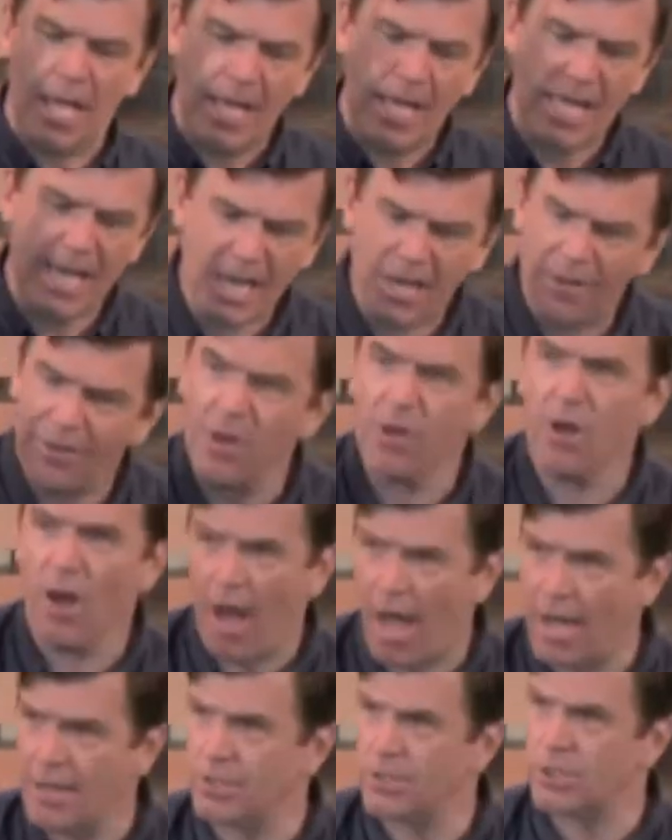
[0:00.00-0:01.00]
in the
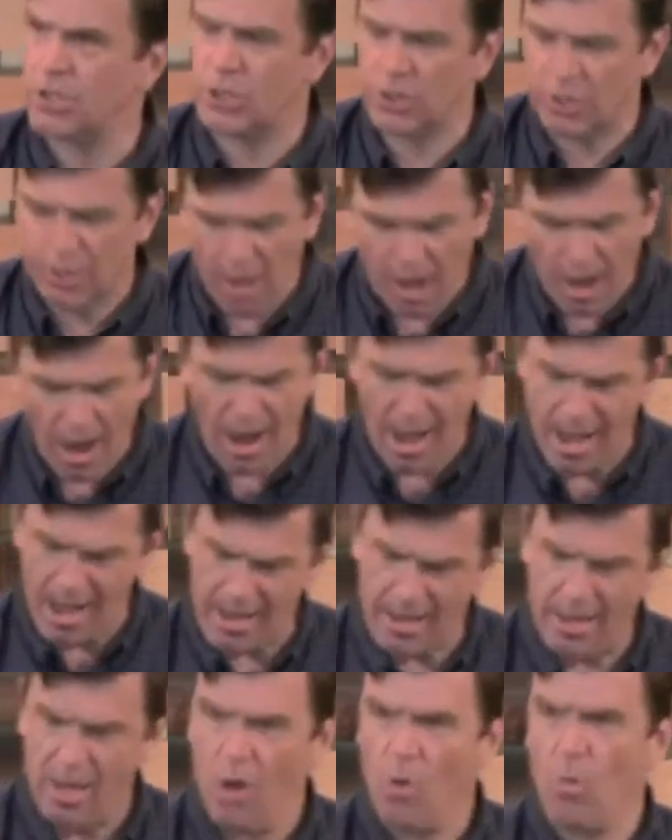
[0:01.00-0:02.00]
night
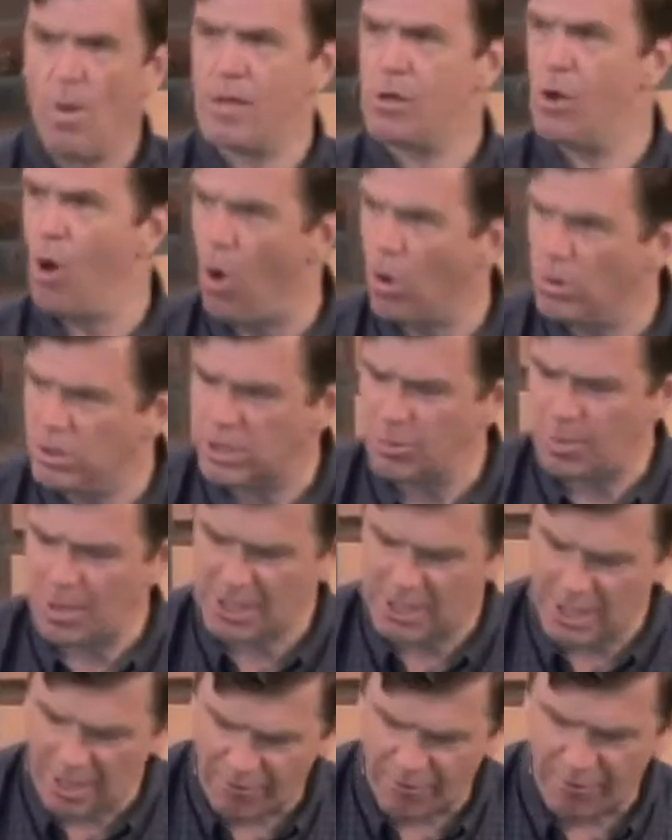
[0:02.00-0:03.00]
sky. We're called to be
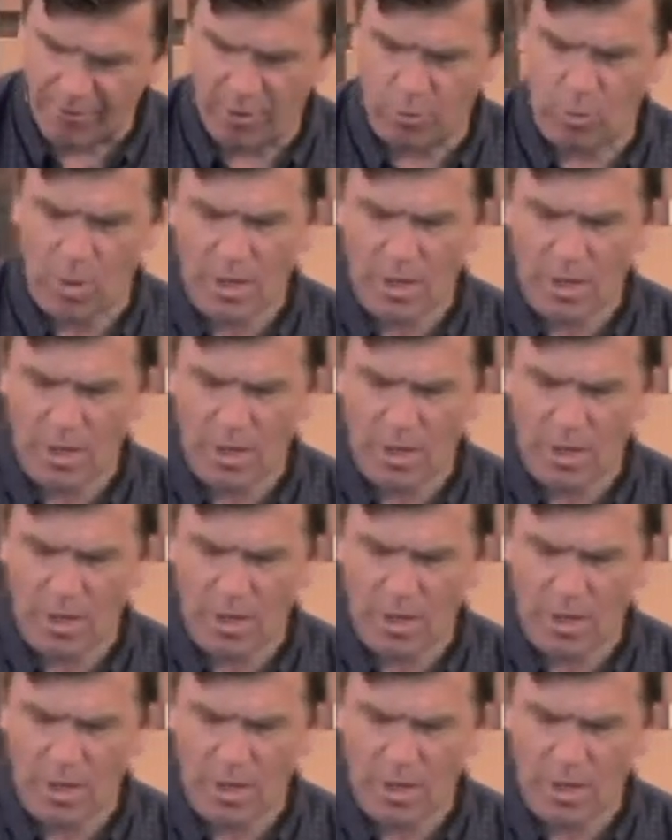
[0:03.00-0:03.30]
different. We're